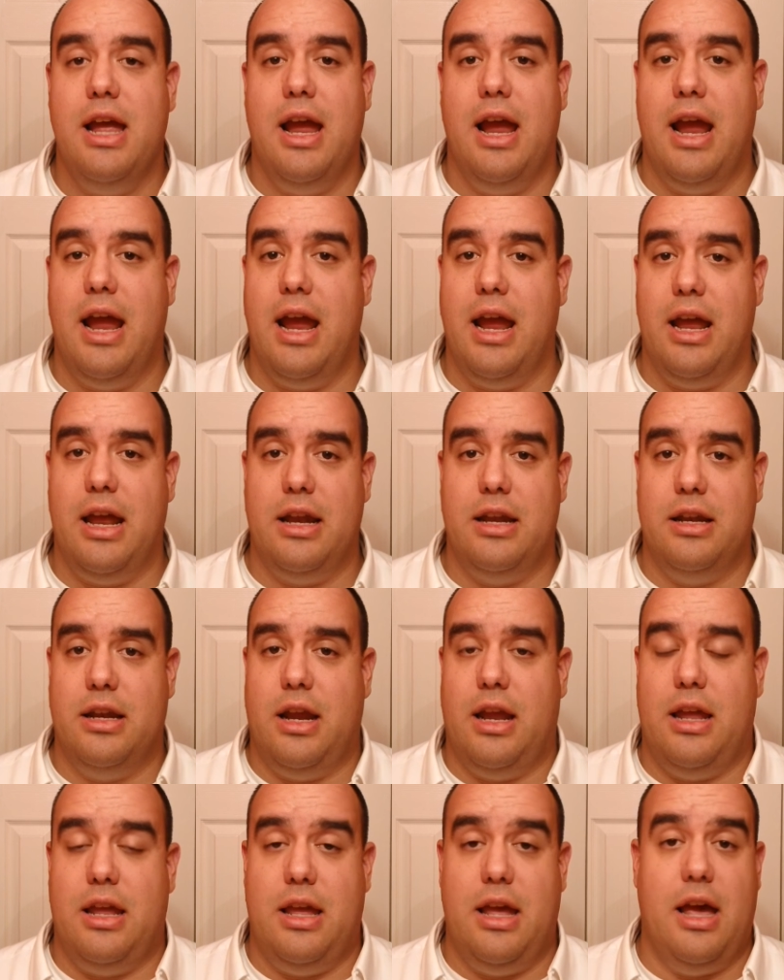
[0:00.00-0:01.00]
And
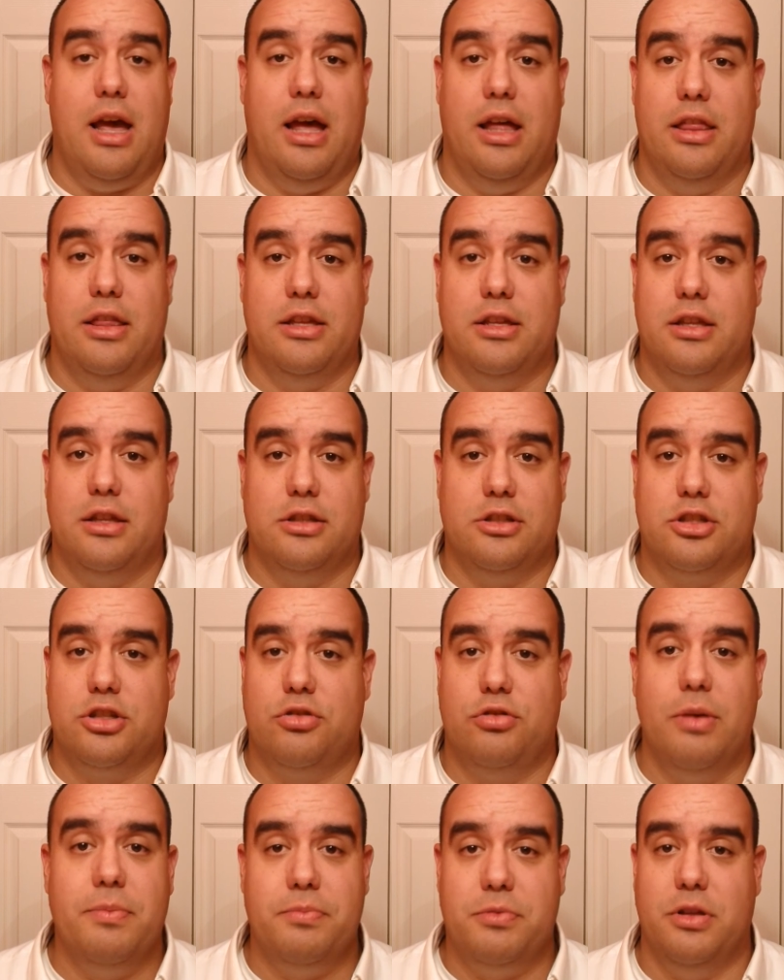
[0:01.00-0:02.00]
yeah, the
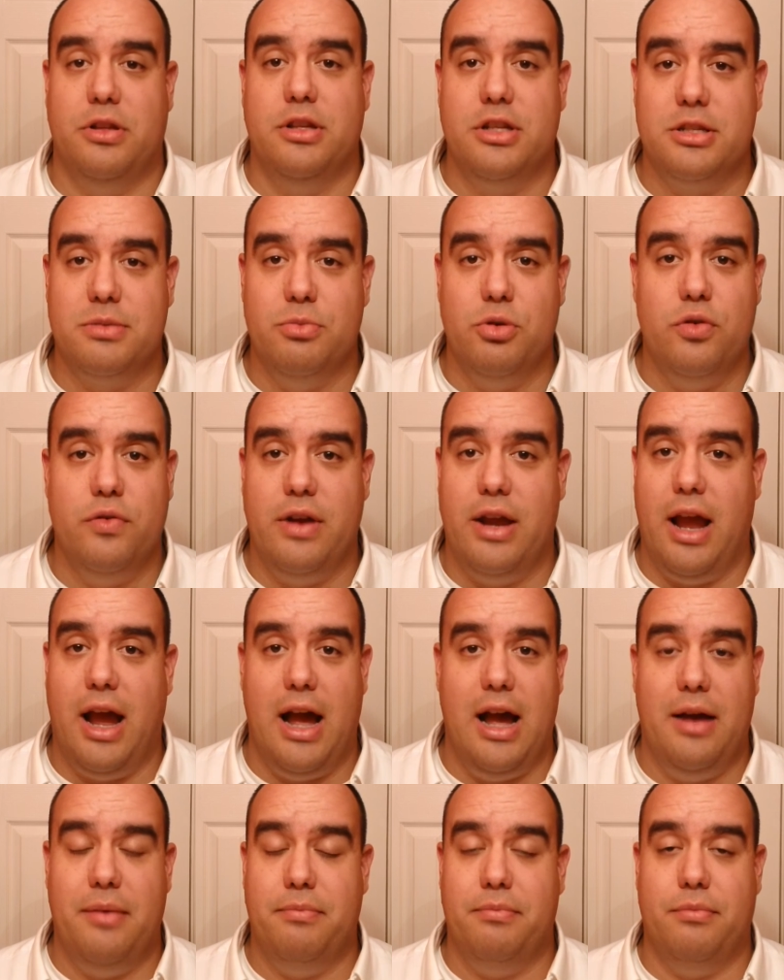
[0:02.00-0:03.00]
script to this movie,
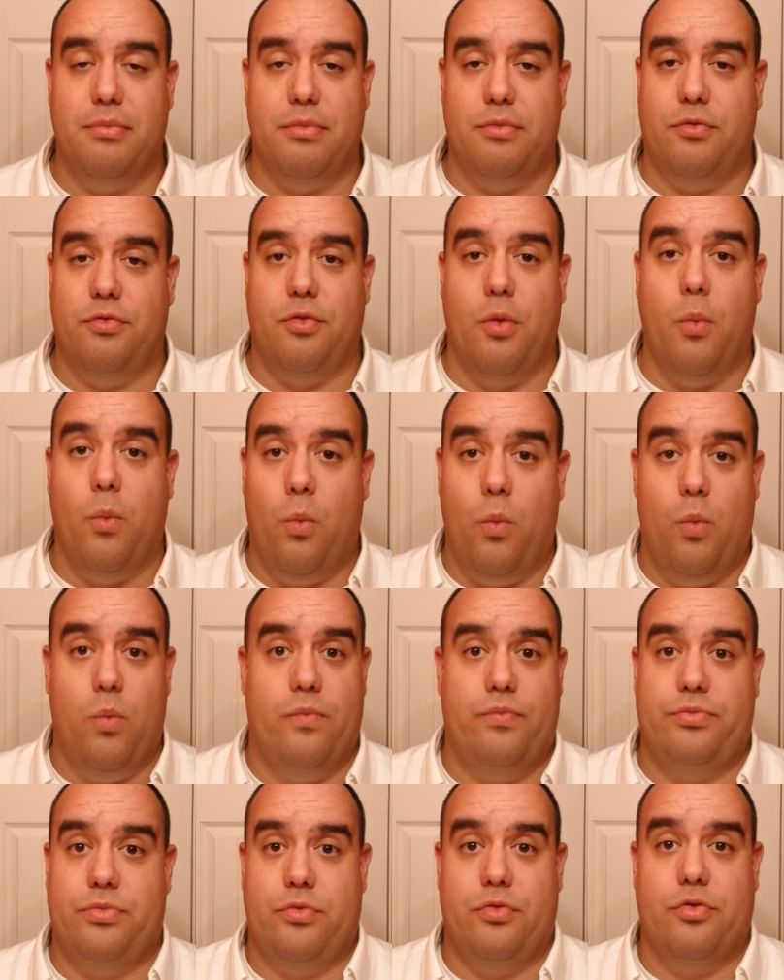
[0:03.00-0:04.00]

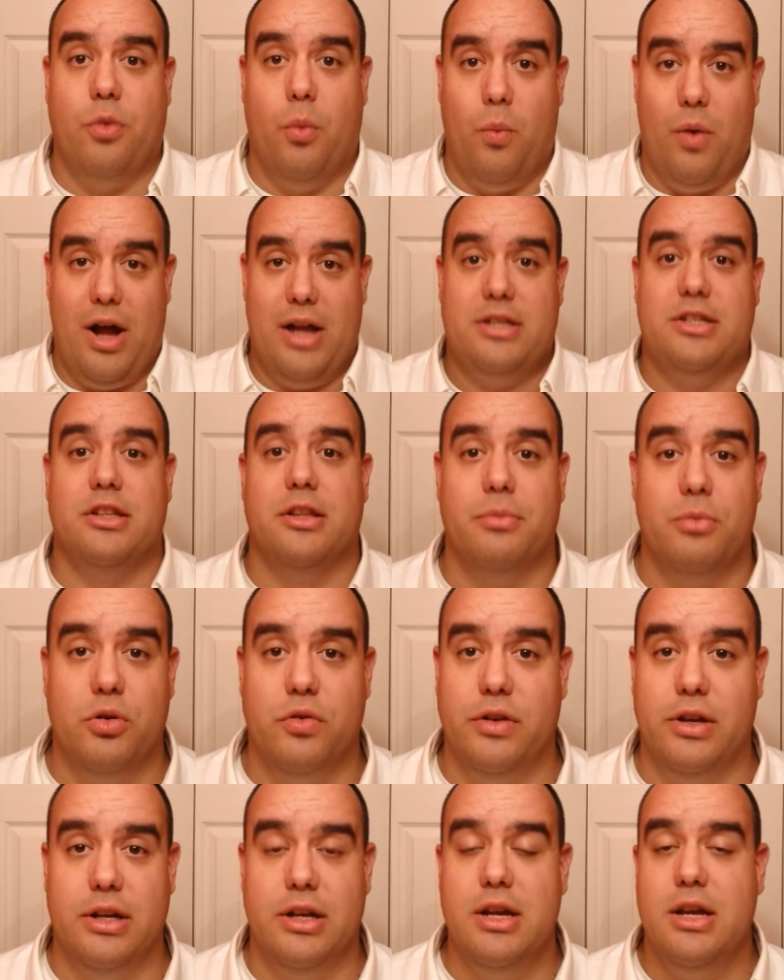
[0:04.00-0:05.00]
from watching the
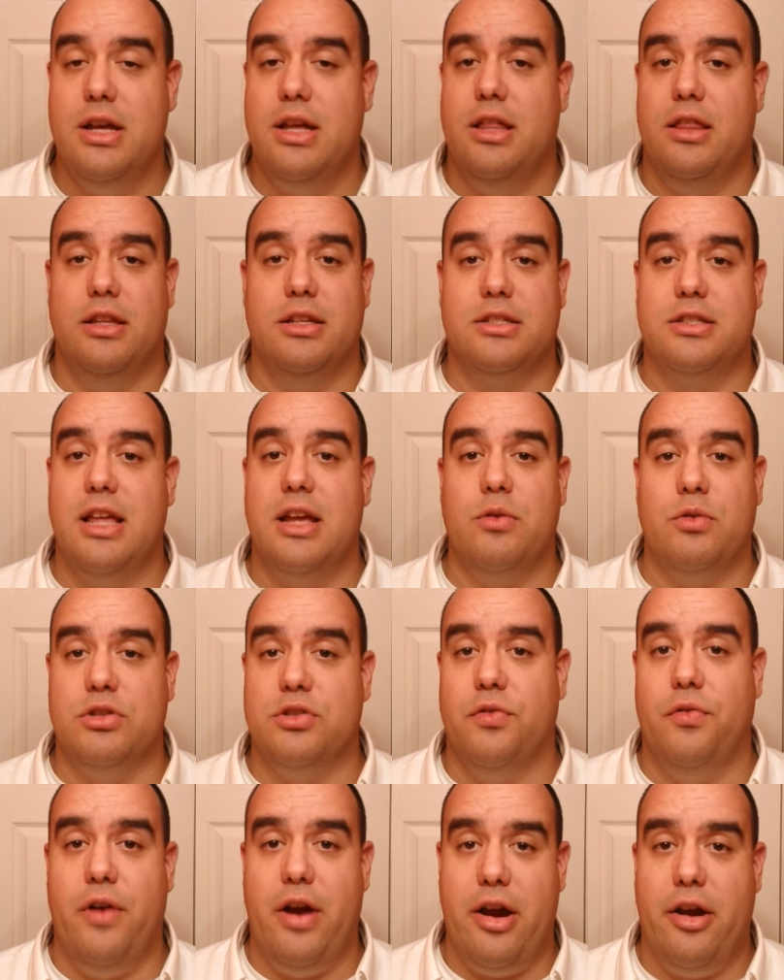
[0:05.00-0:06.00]
movie, this thing was
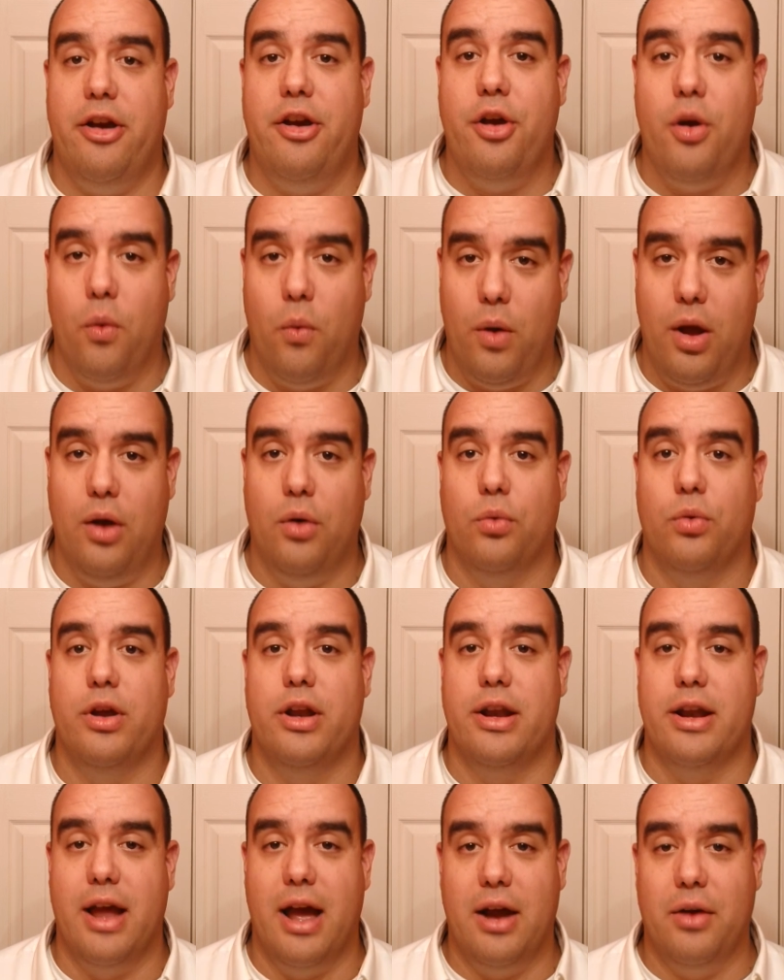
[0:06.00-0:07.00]
very well
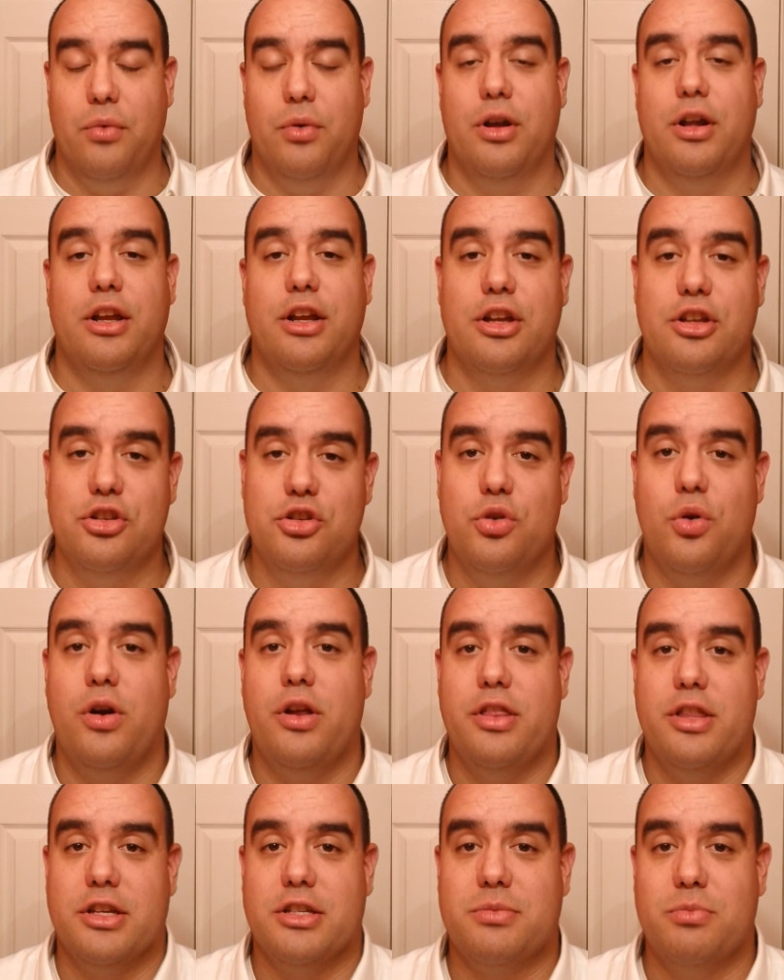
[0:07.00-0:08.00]
written. I really
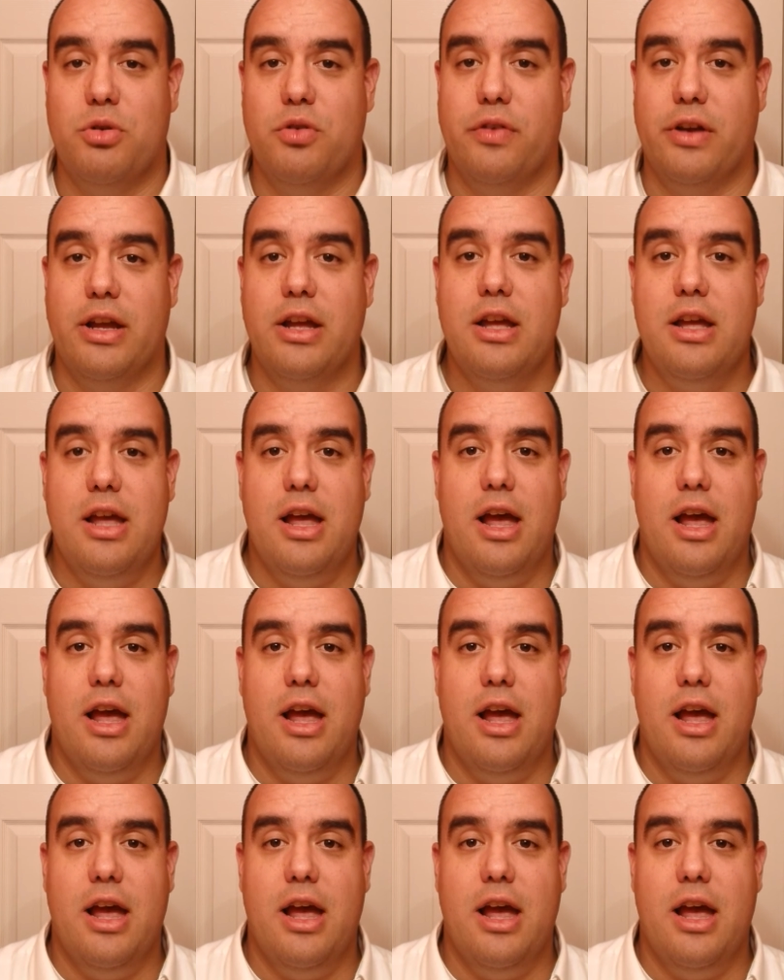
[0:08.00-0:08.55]
enjoyed this movie.